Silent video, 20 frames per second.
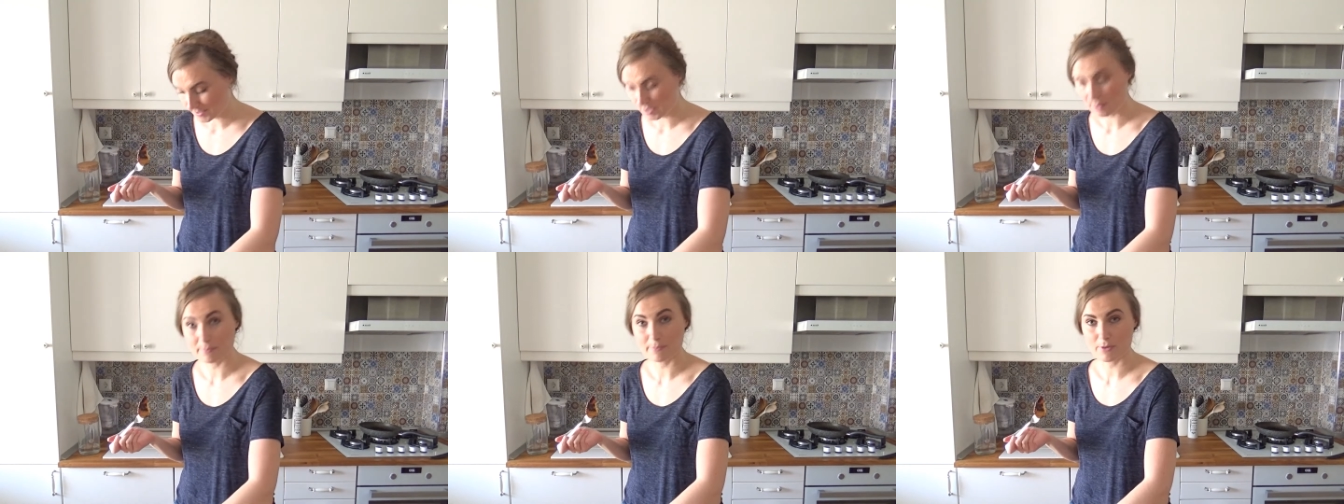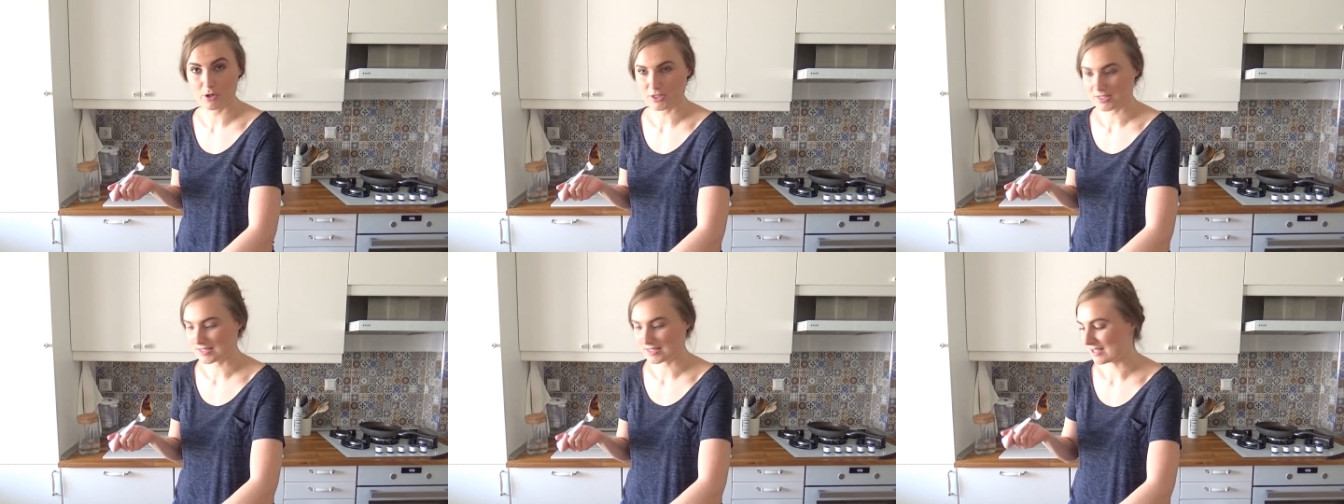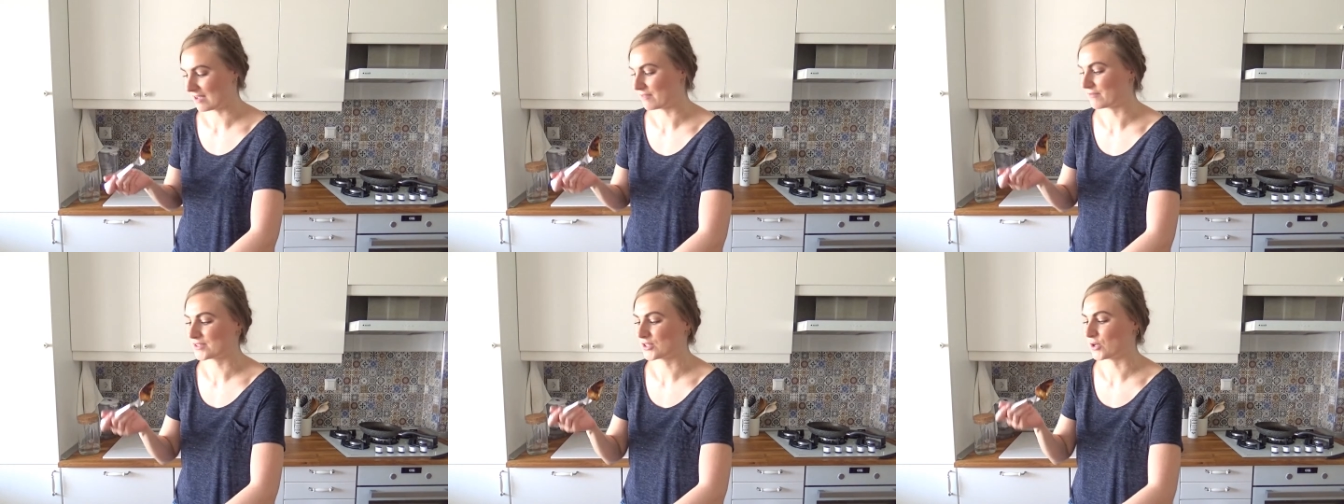burn
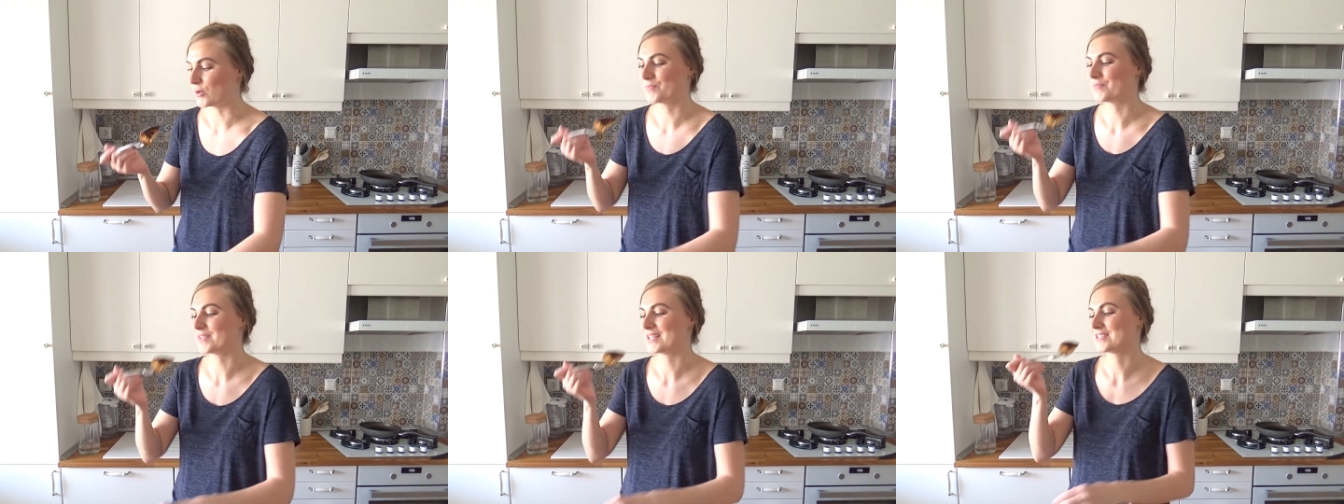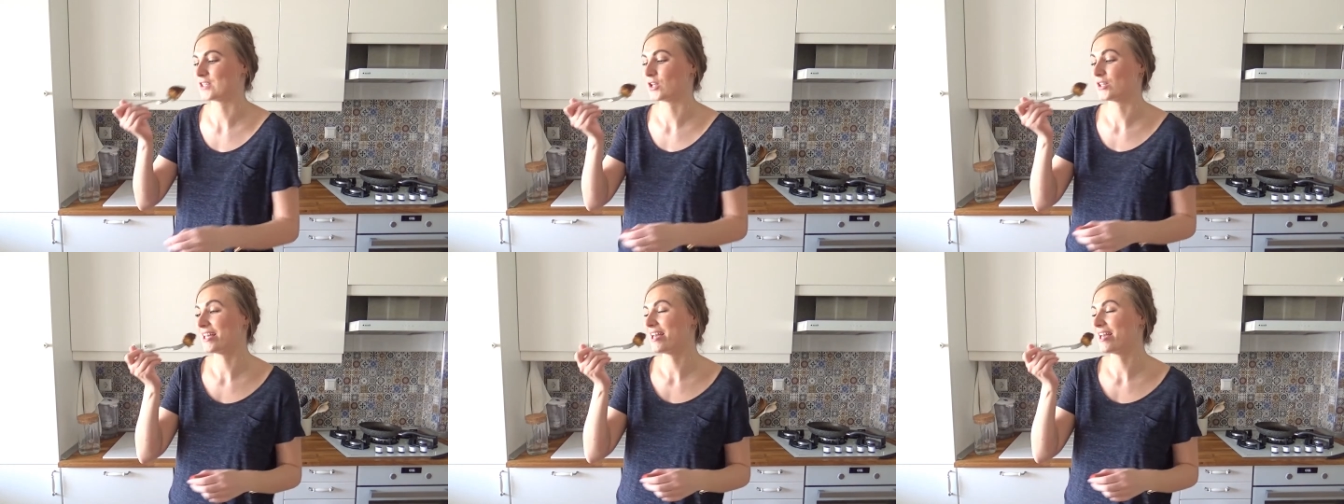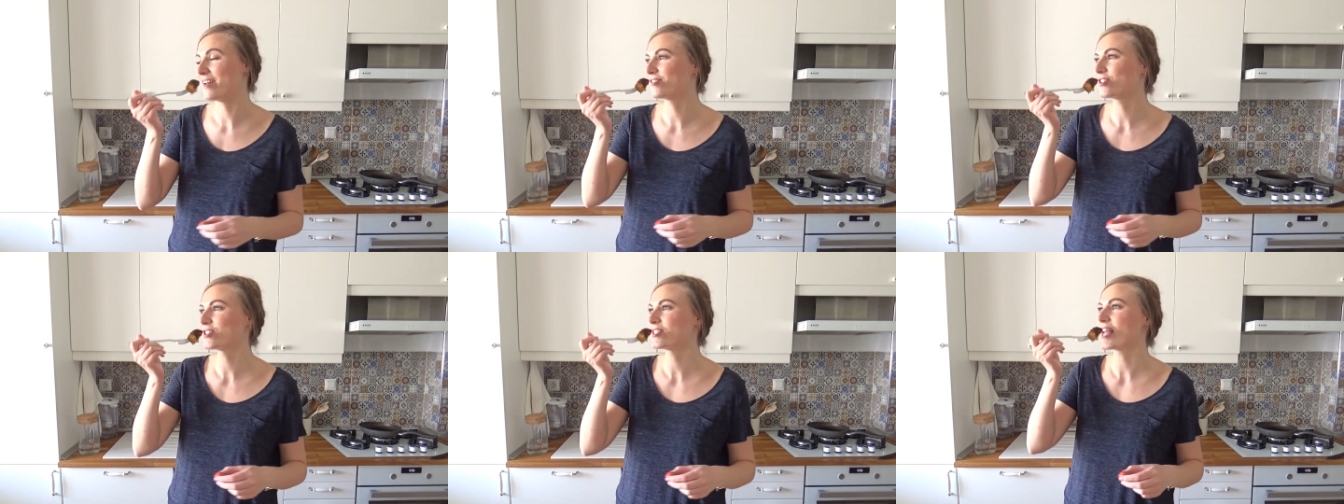stuff. So that's all I
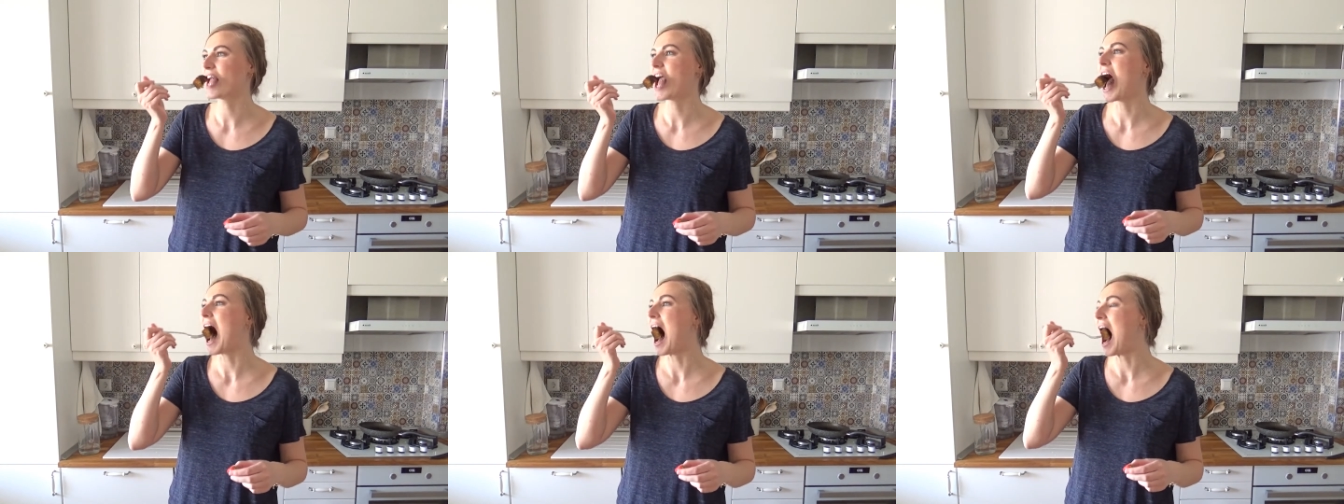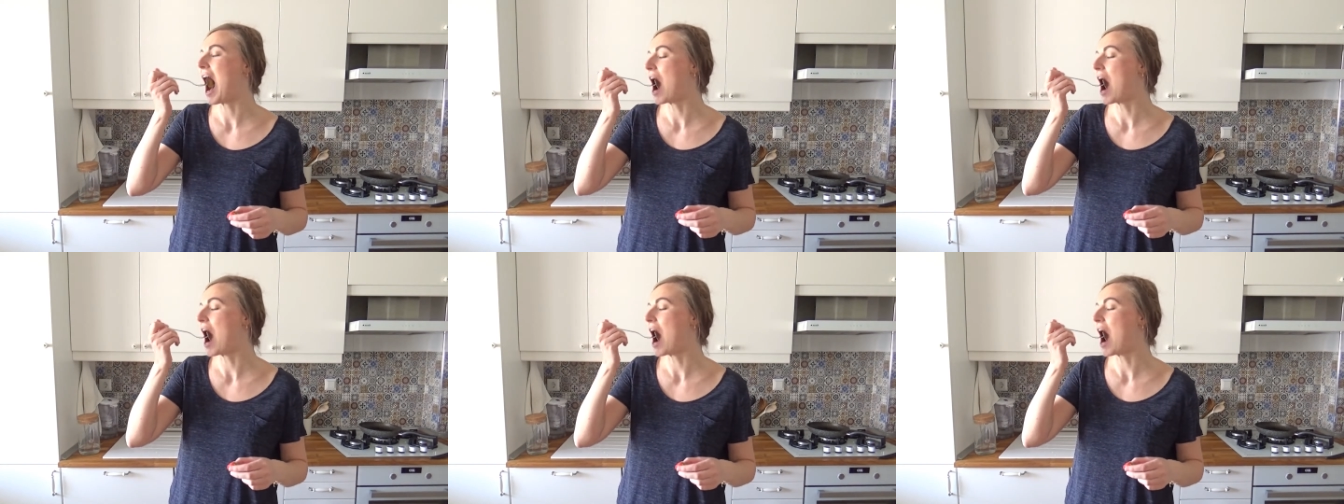have to say.